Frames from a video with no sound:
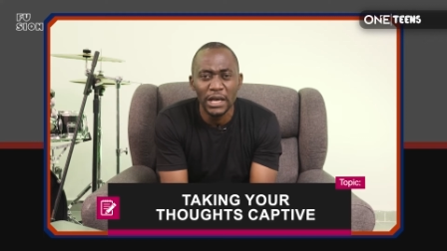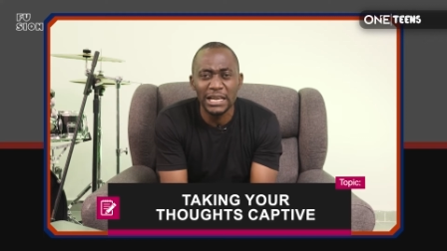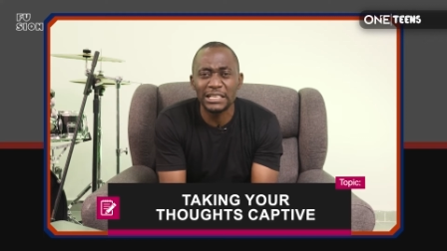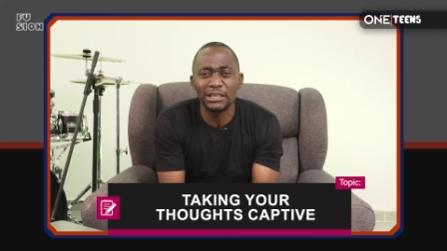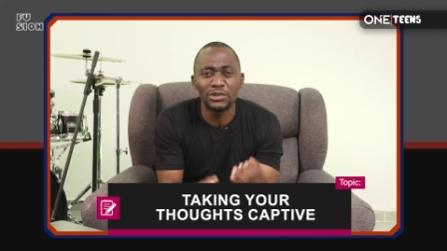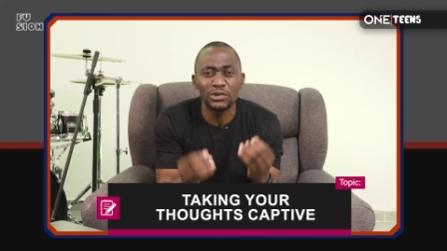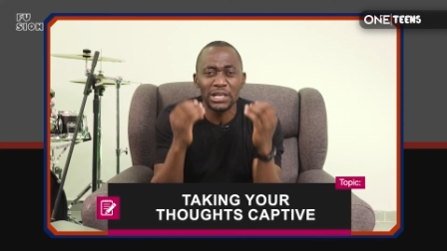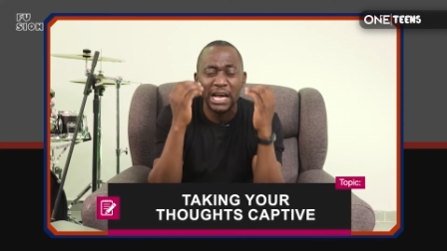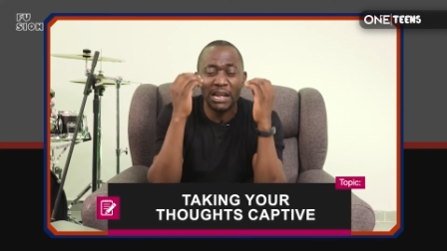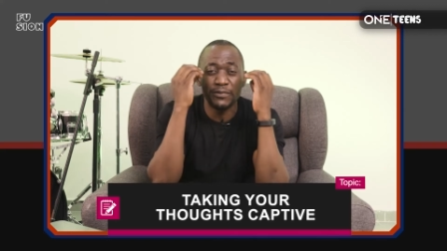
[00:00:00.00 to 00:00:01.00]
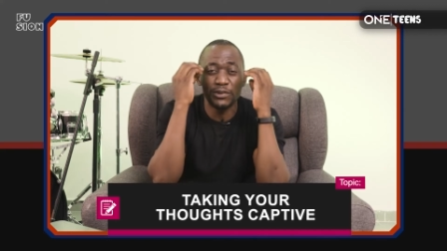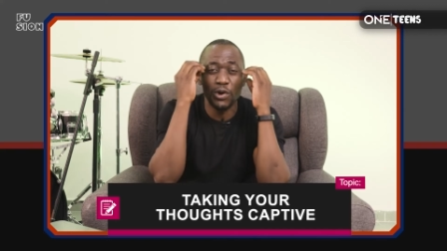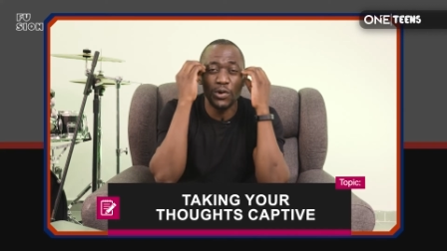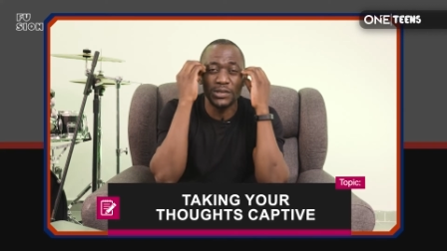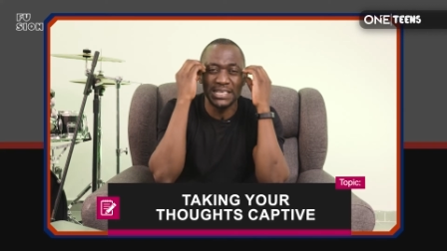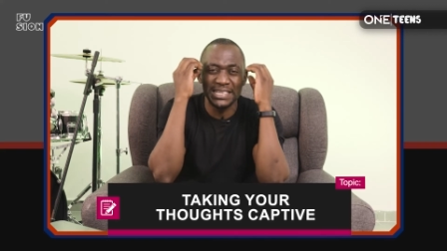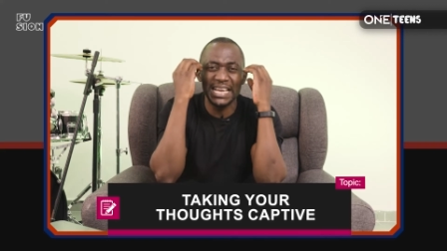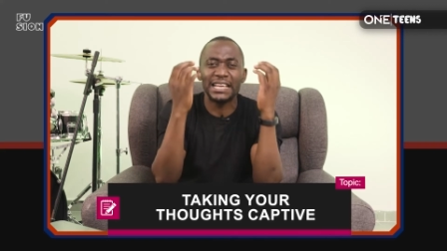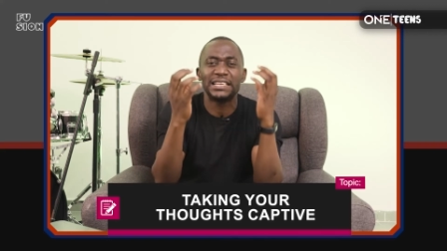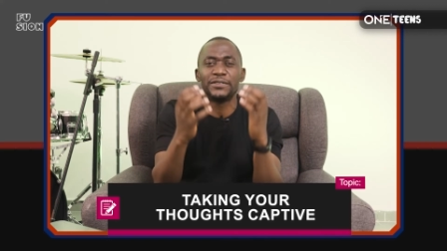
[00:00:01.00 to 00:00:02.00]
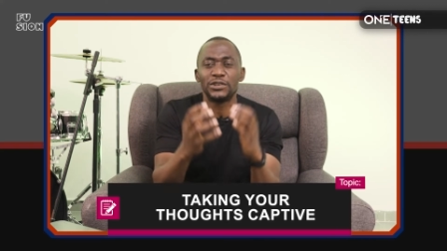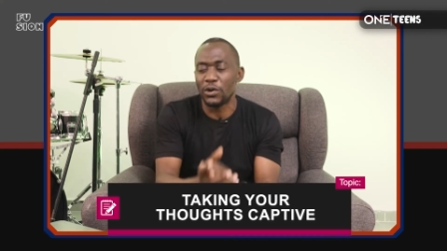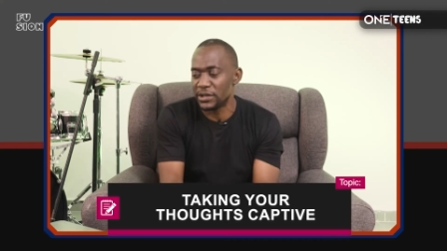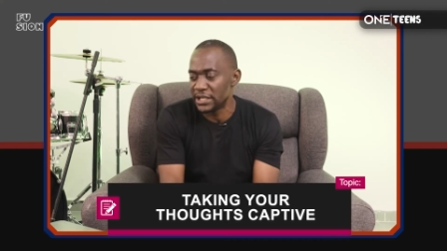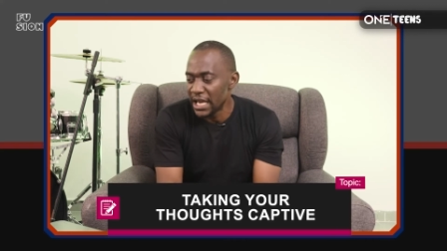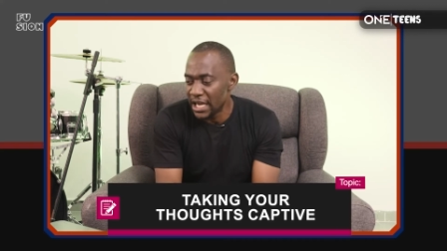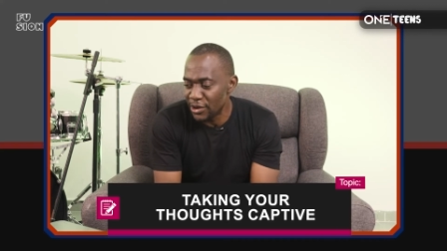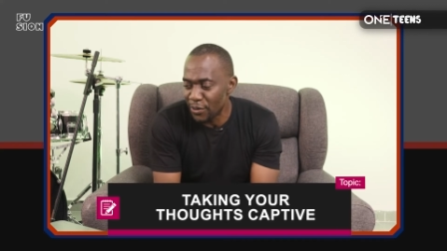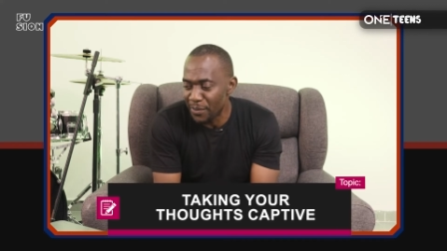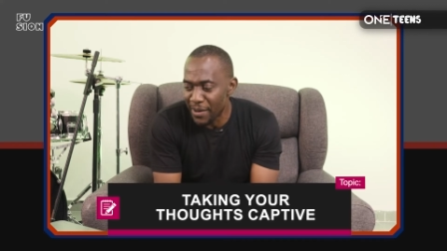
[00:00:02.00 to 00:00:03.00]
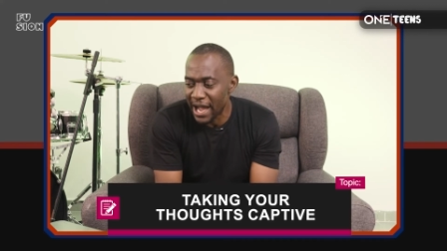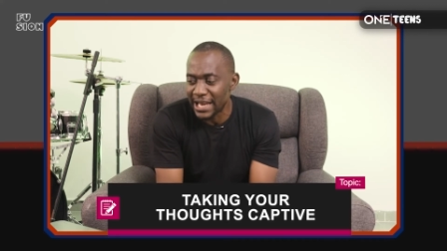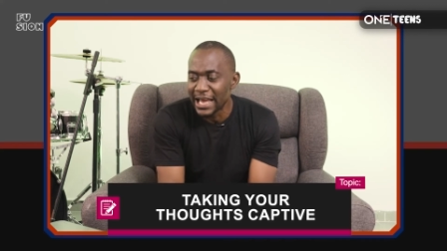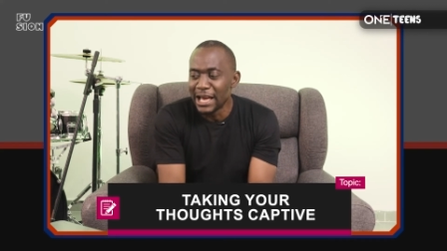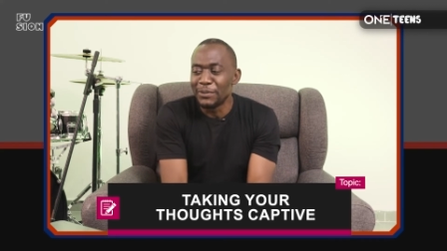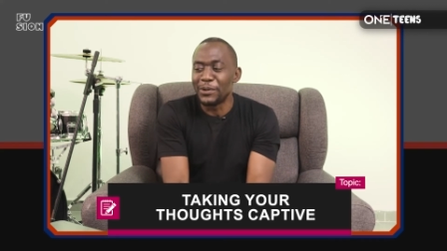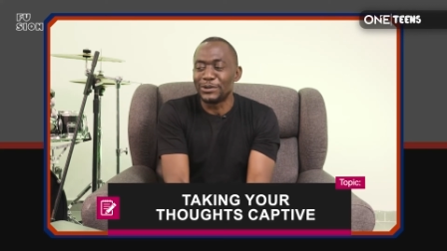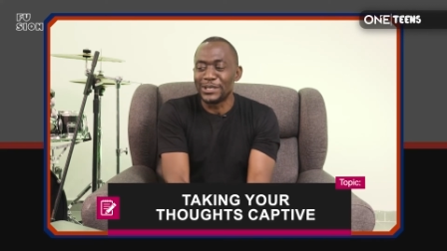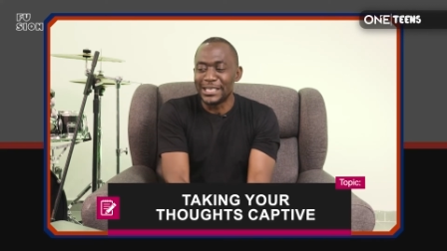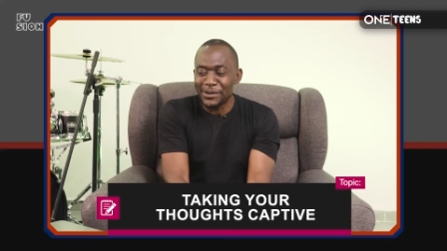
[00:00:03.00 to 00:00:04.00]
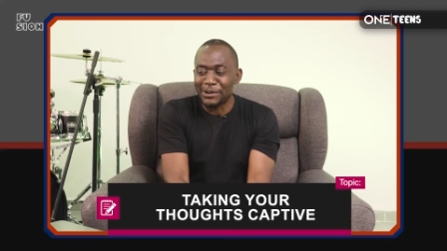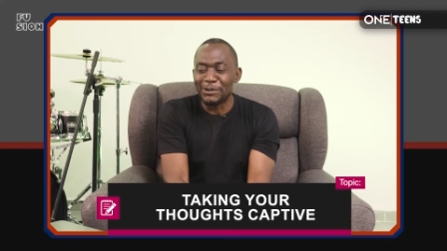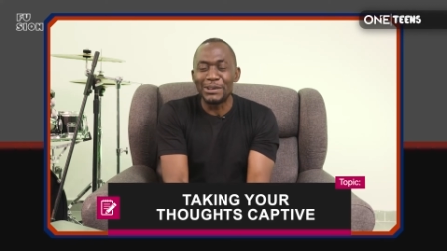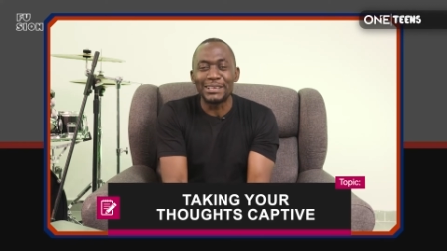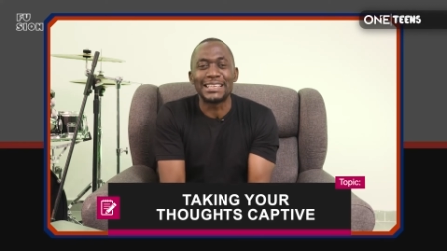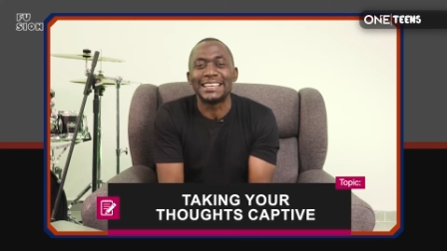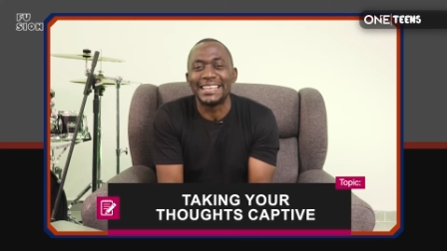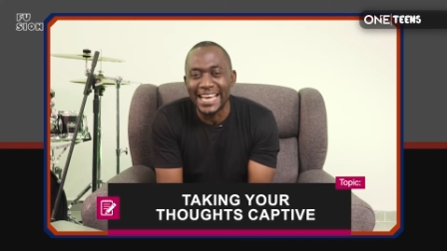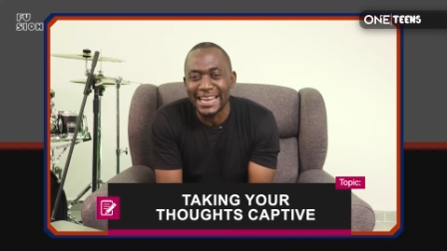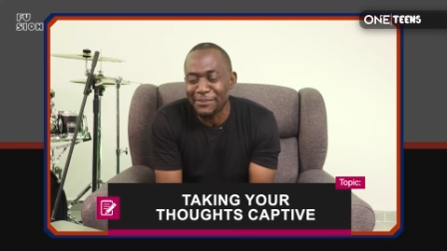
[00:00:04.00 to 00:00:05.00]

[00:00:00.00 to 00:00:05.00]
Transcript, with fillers: That's the those kind of thoughts, negative thoughts in your mind. But today we're going to learn